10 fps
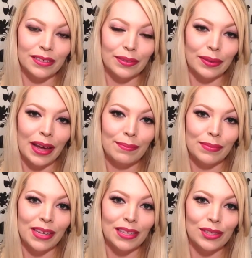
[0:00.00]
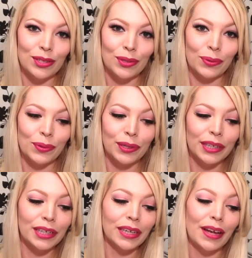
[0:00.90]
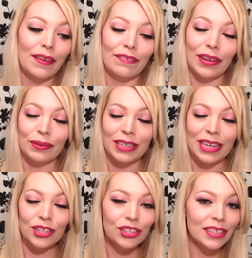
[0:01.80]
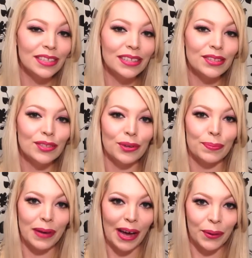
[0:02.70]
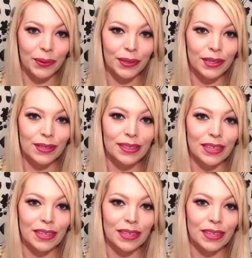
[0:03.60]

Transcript: So that means your foundations, your powders,